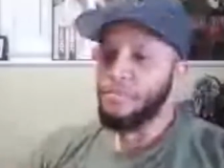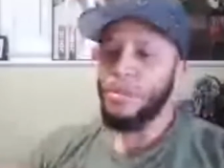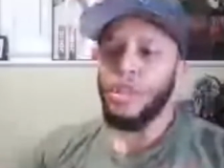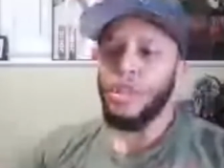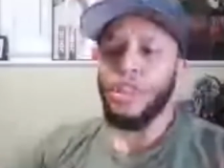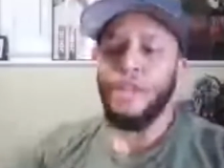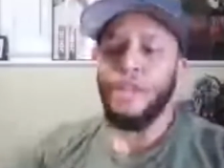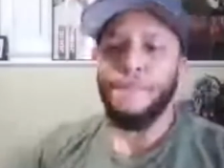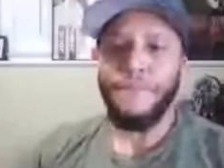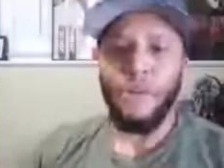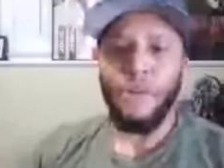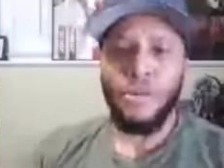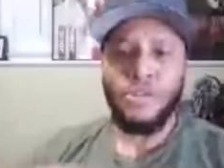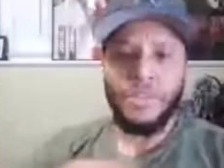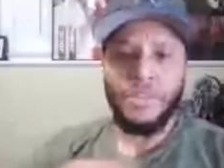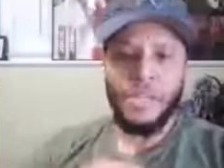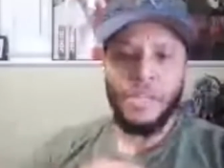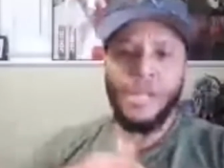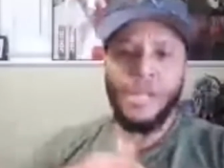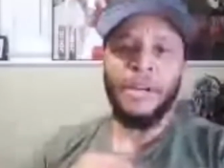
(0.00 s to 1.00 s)
The first
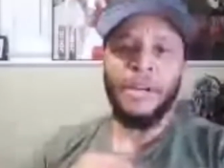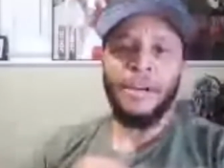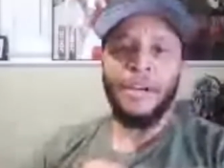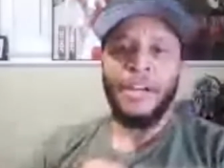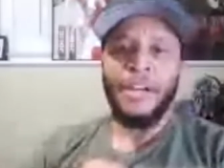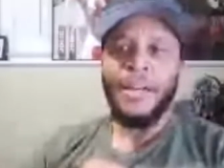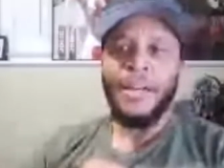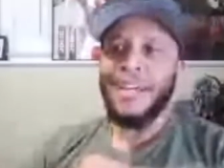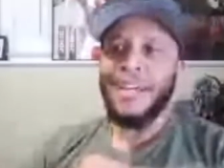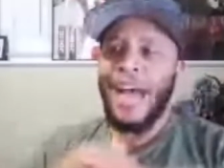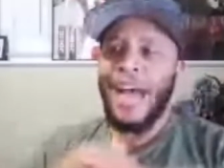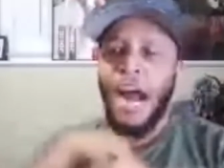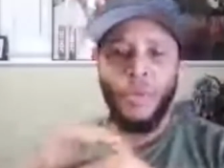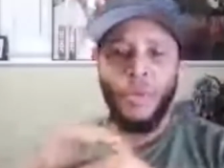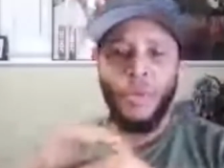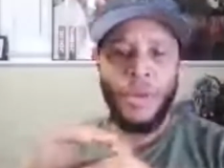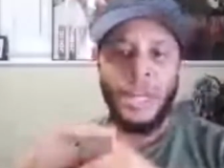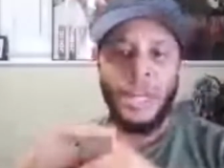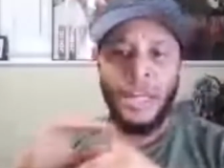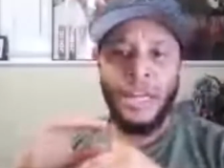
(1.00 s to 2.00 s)
year,
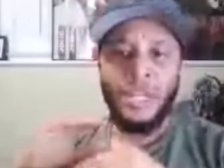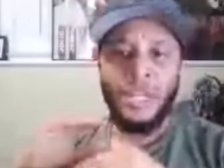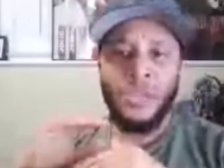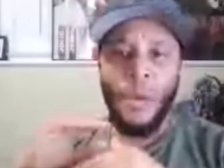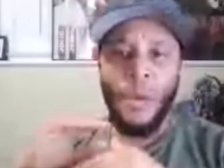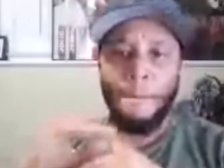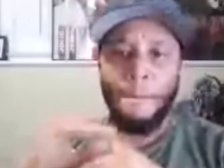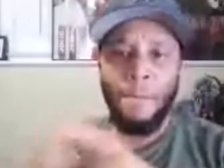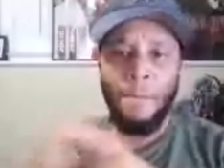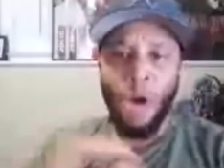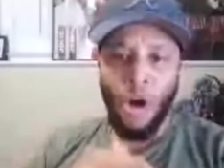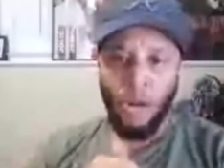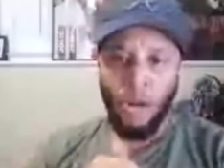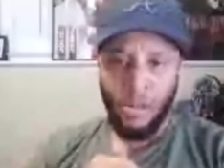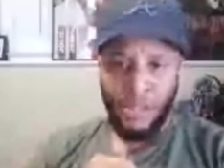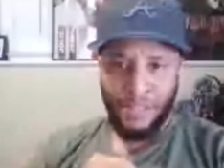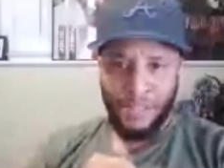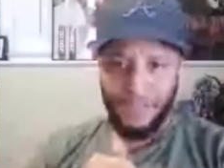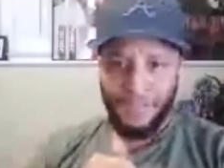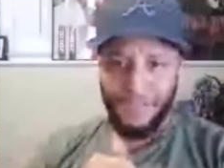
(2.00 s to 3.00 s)
Kyrie is
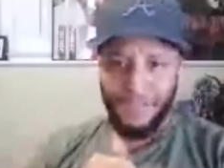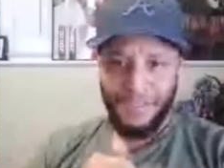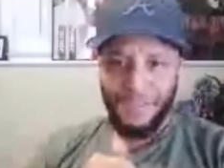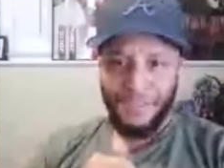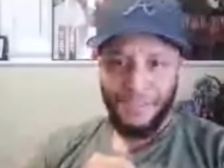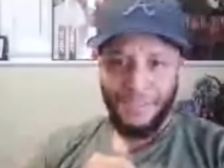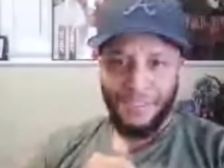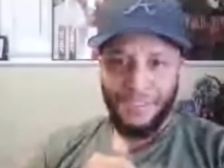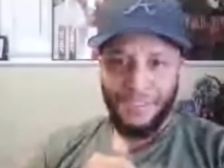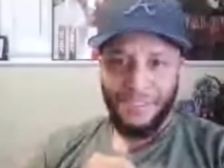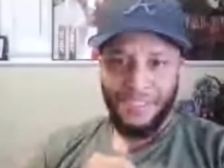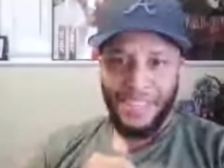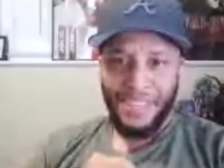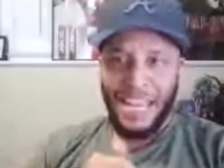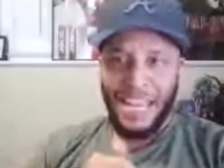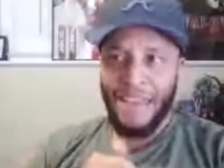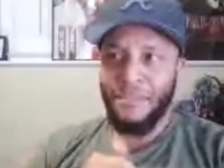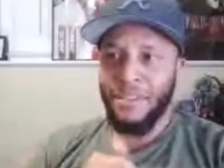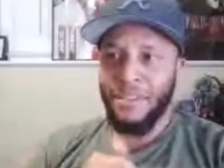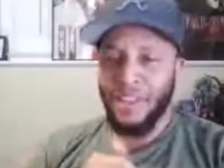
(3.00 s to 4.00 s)
balling.
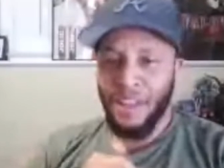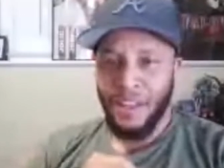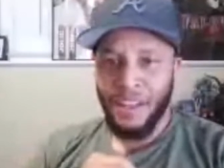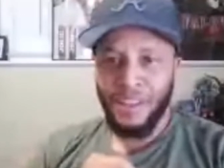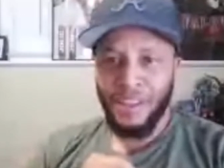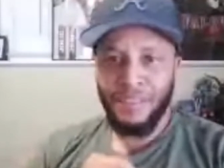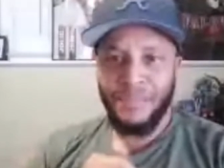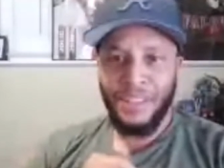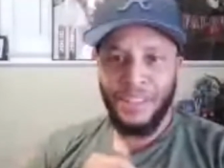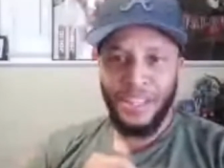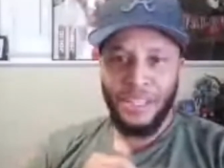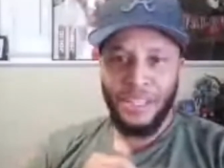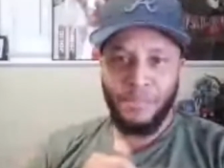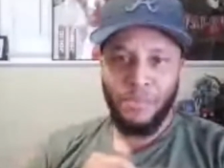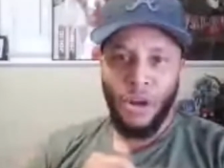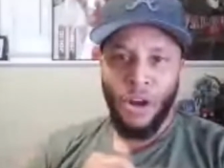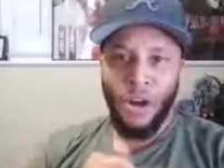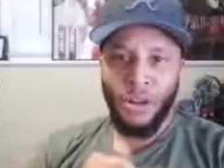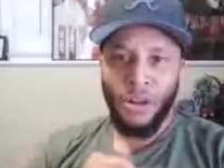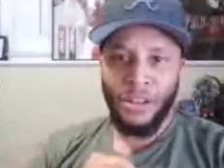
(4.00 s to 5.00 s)
Kevin Love is
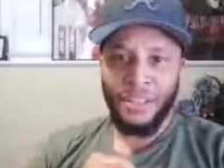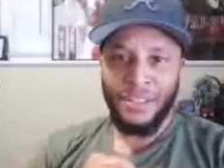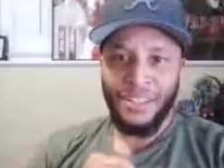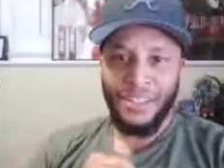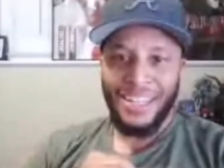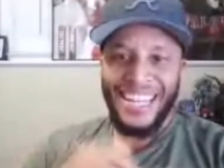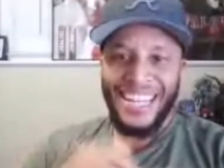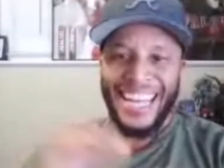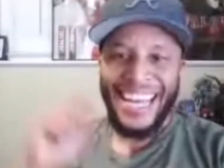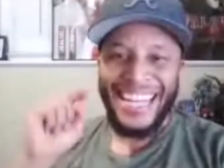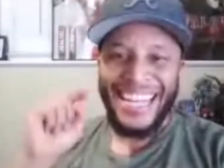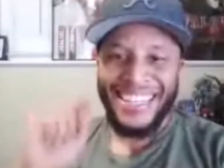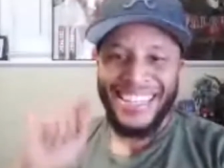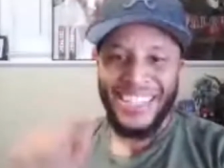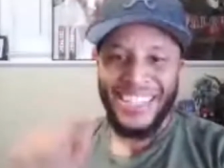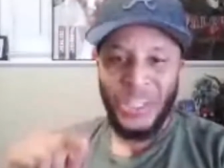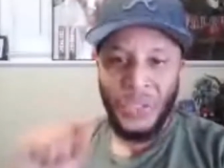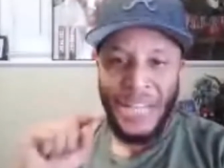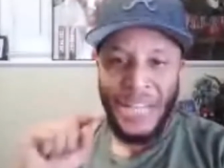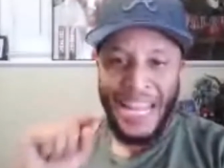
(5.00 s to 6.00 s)
balling
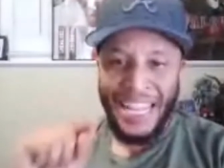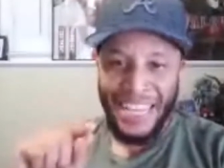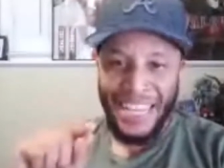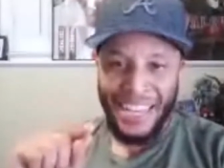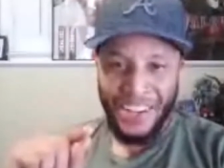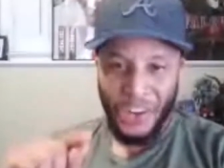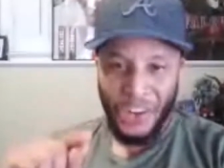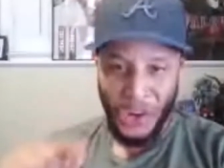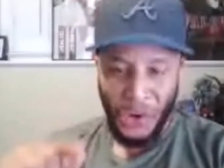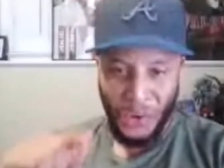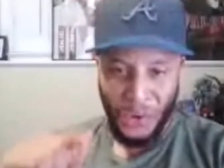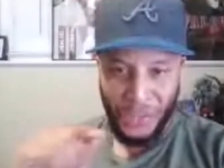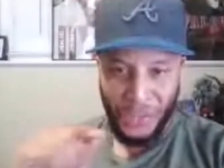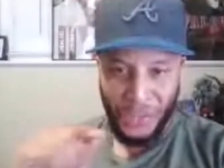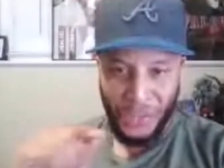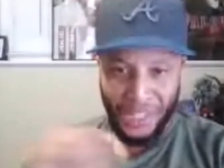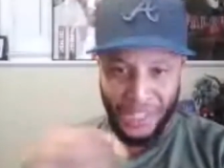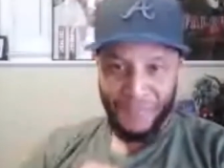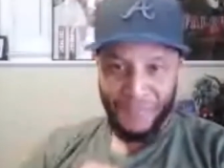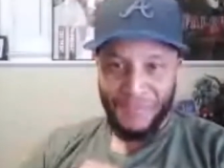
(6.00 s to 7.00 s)
until they get hurt,
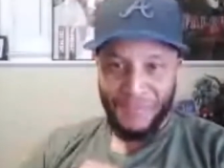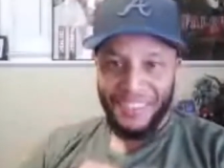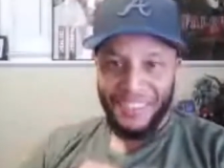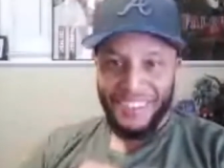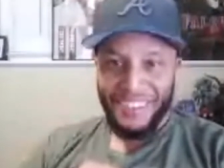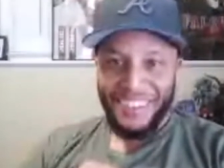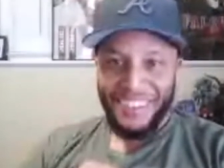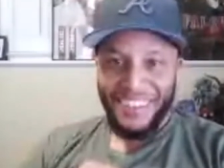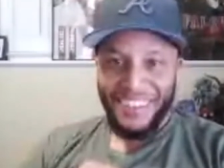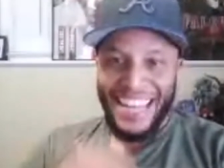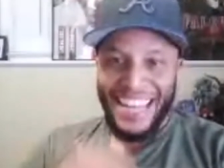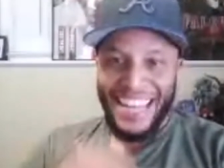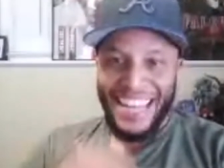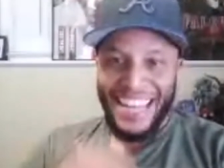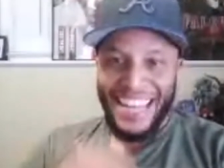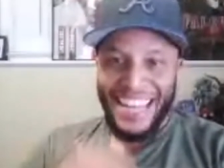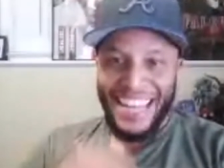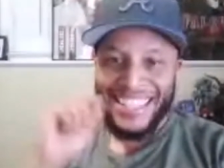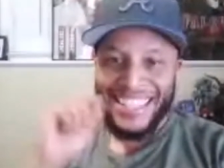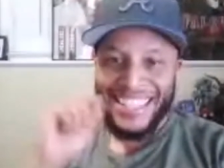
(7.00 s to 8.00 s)

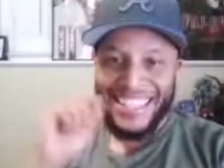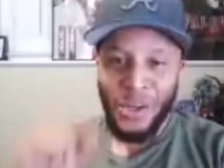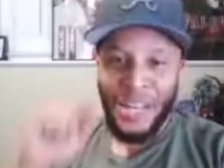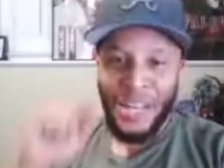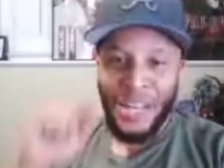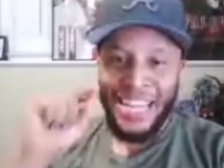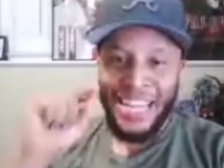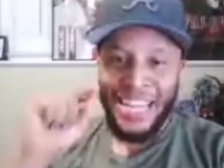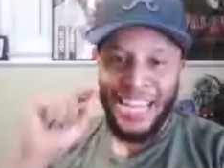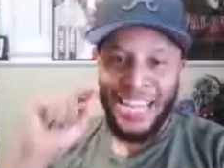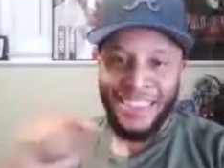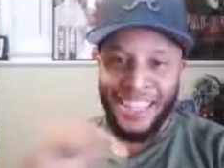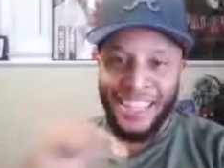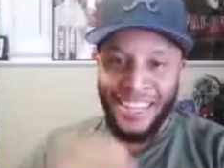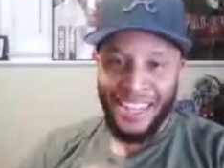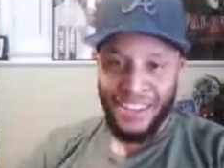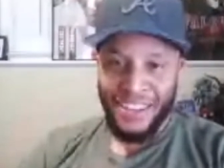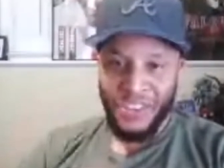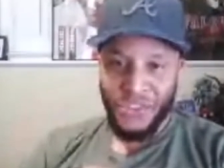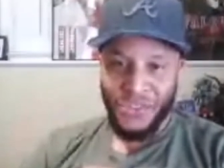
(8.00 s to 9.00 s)
until they get the
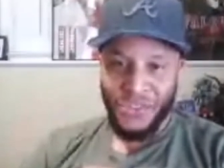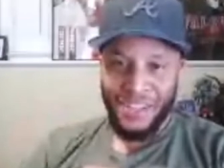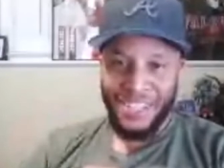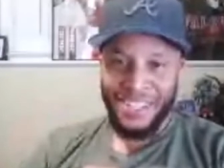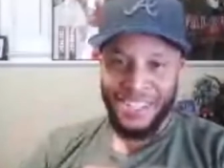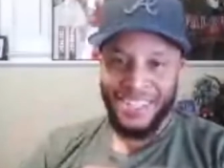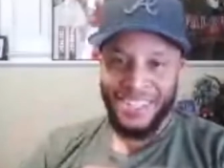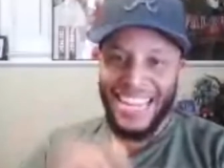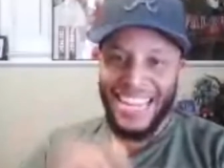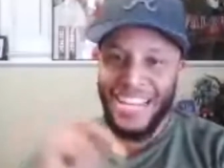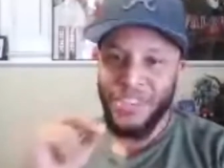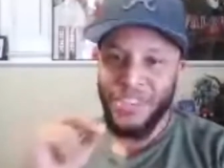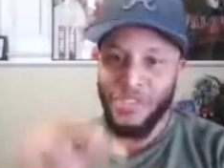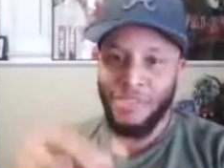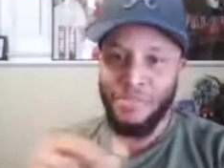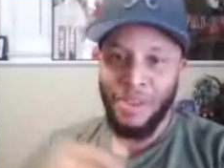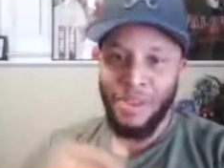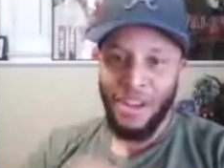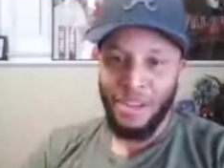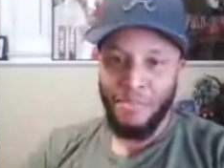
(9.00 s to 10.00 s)
injuries. The injury
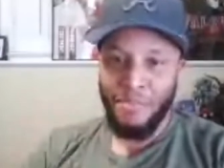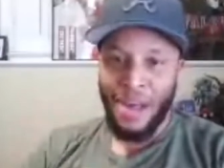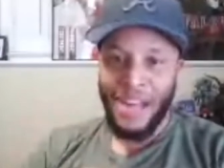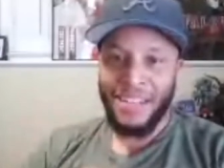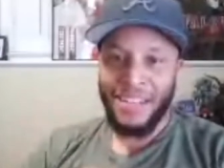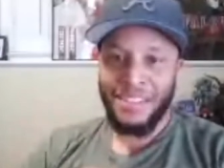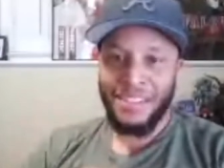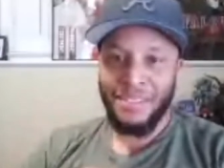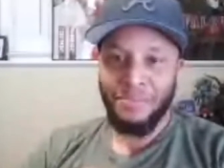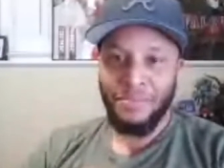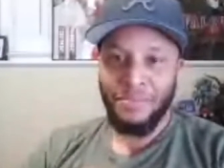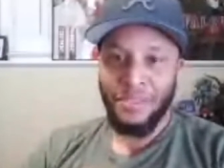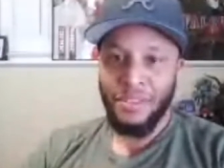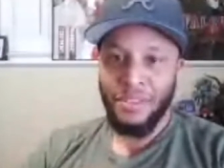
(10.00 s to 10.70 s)
bug bites them.